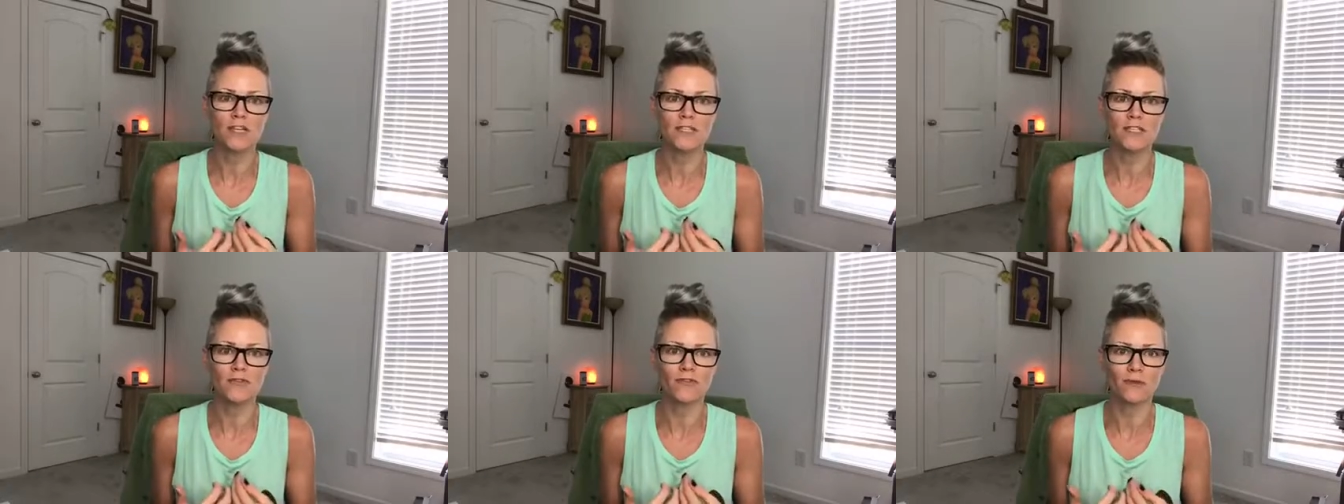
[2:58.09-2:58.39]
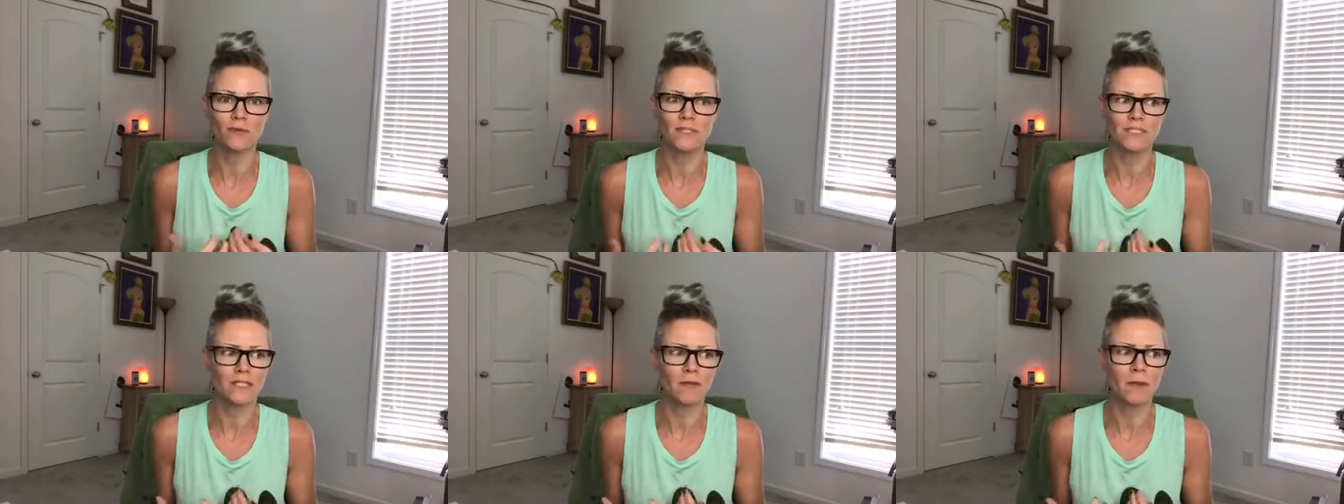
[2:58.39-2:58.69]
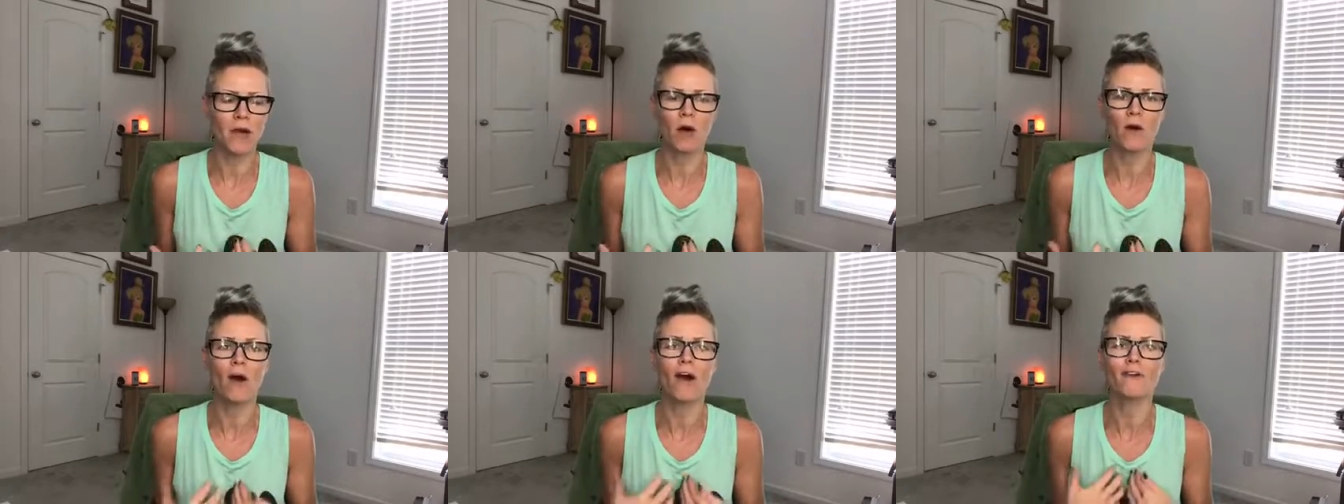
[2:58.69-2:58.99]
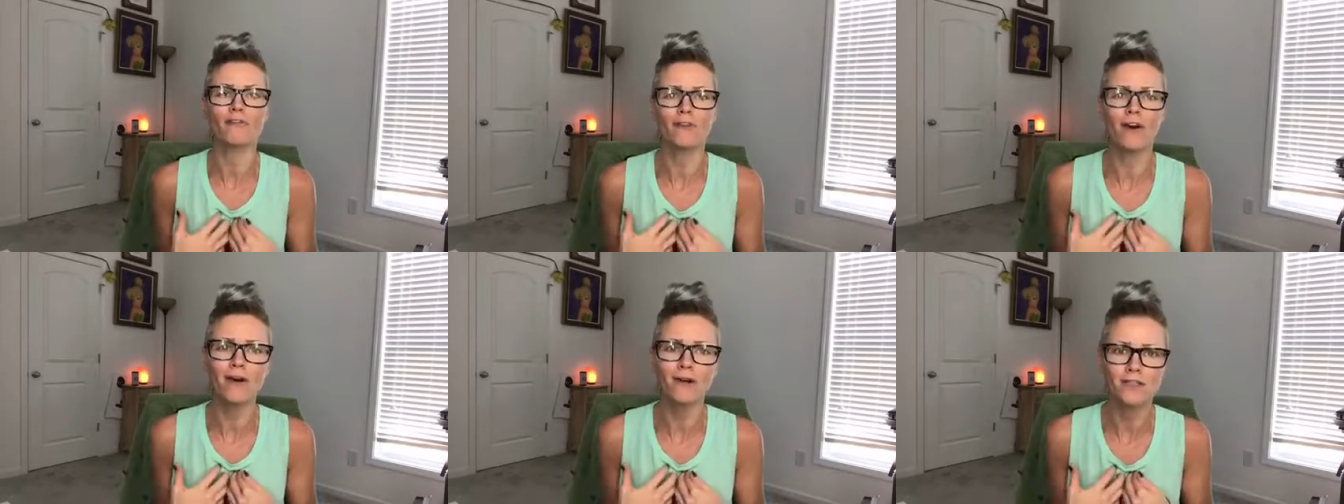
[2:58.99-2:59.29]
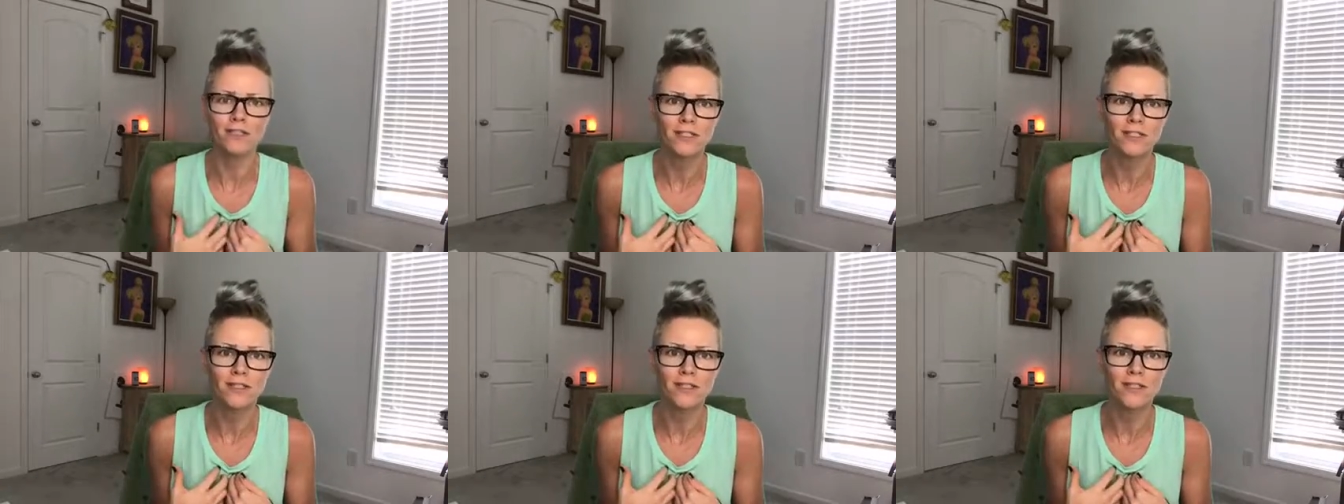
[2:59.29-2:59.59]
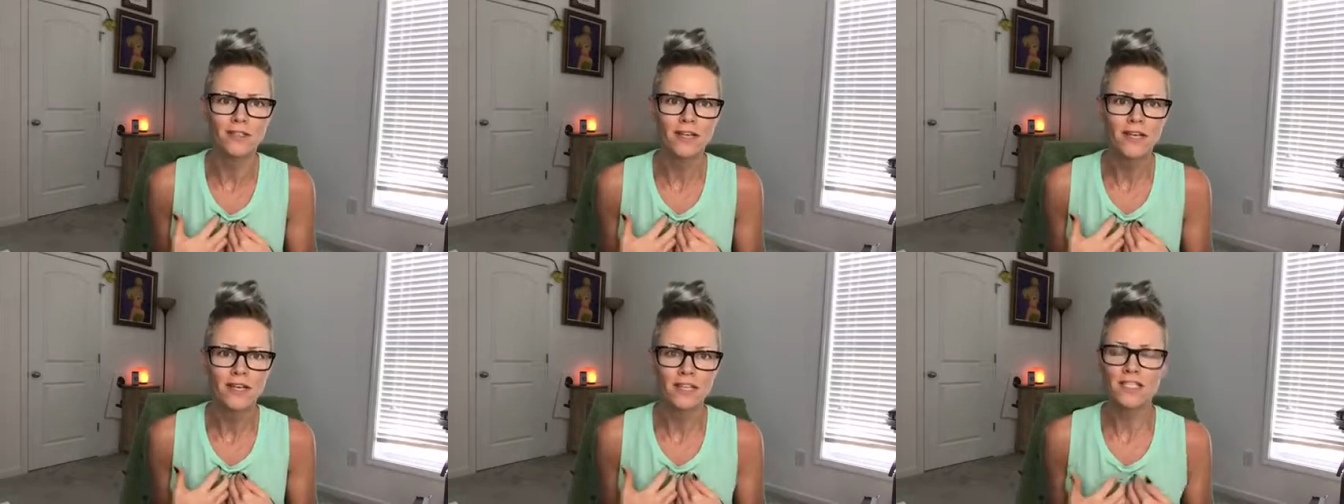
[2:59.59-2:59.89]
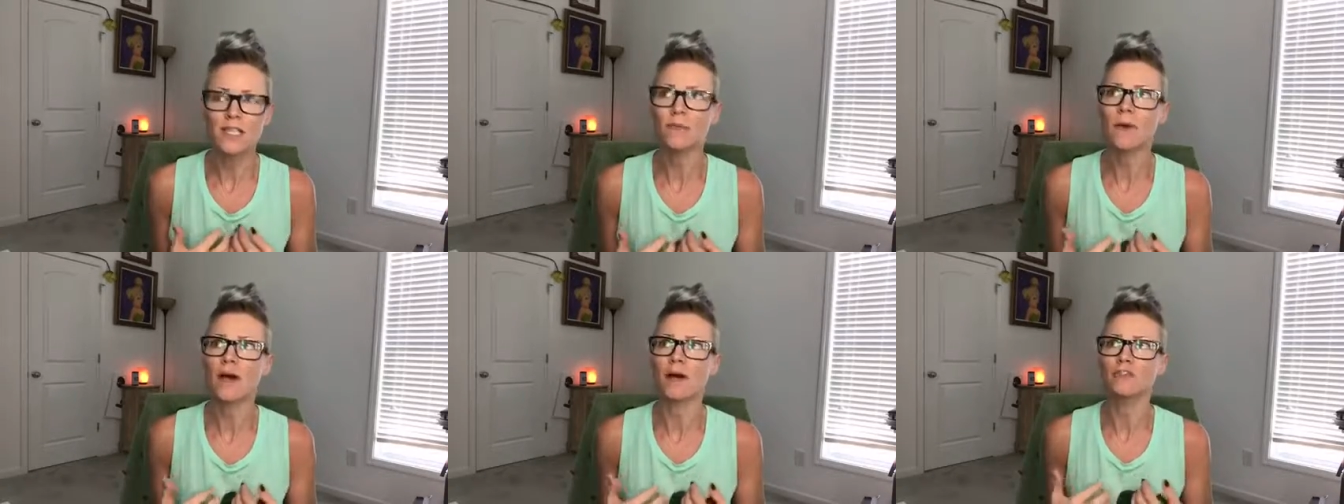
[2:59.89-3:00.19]
as if it was somehow our fault.
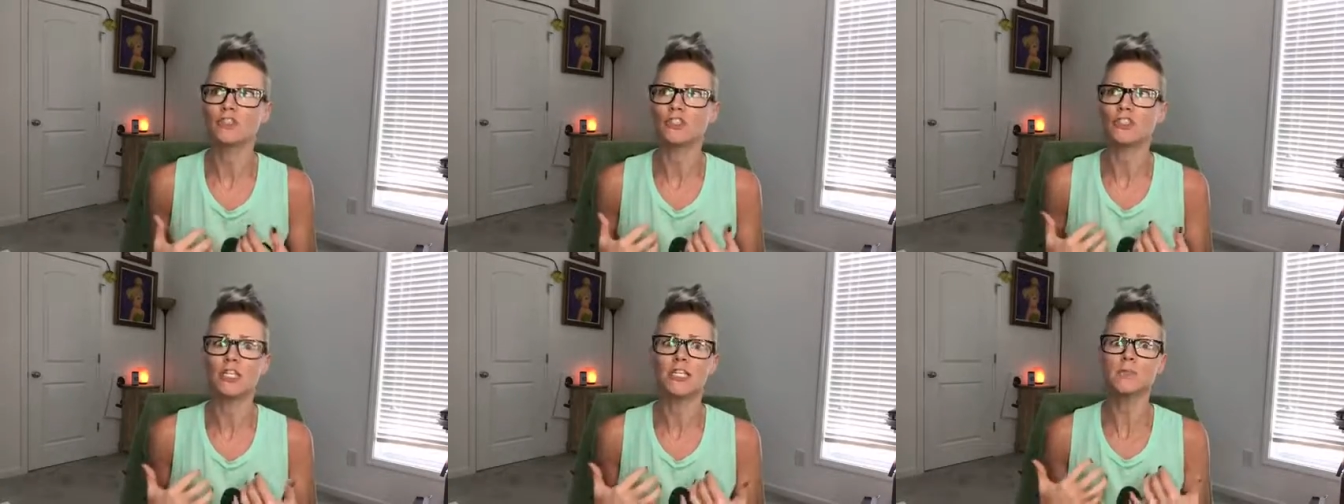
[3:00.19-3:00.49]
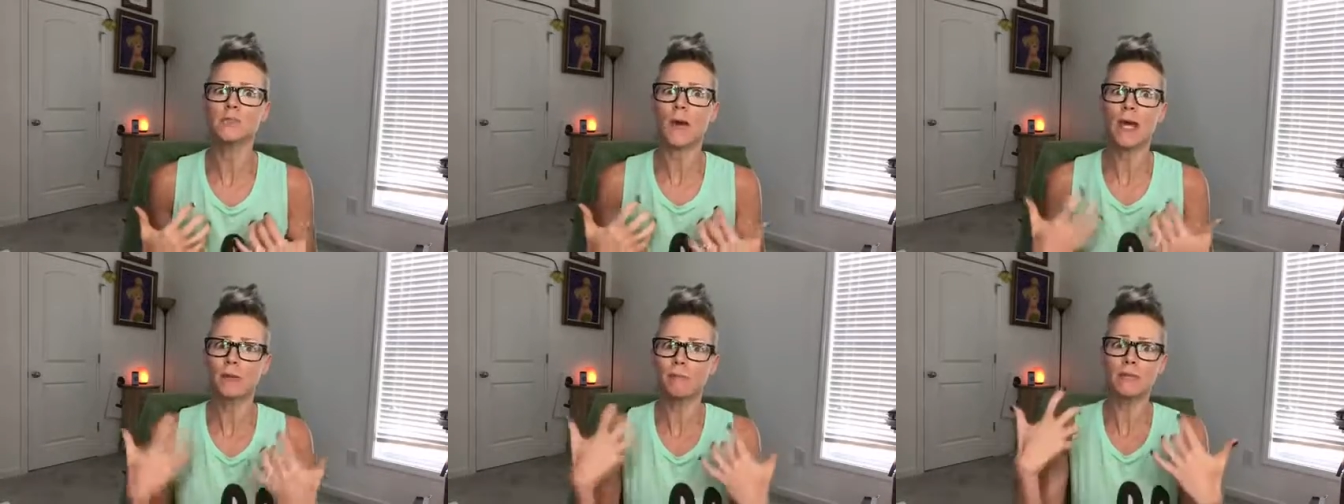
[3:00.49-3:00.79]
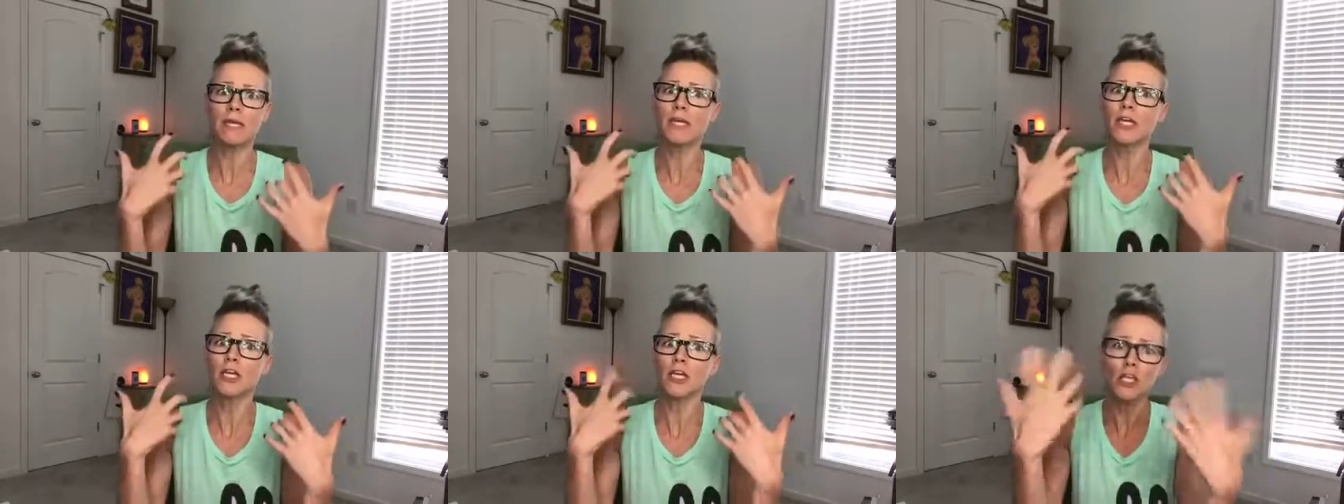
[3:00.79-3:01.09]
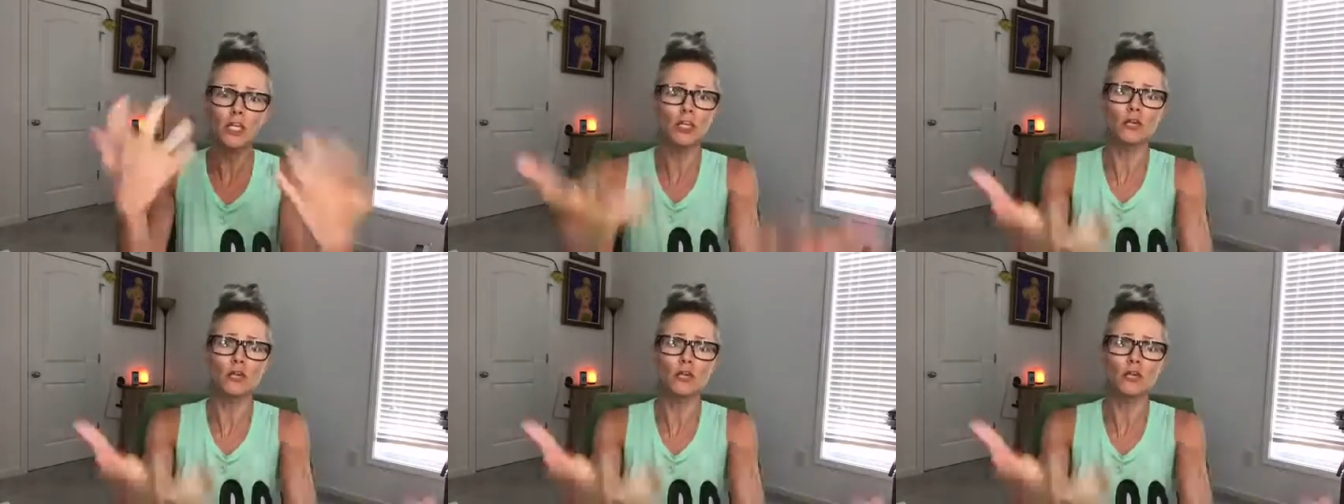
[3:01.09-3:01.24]
Somehow, just by being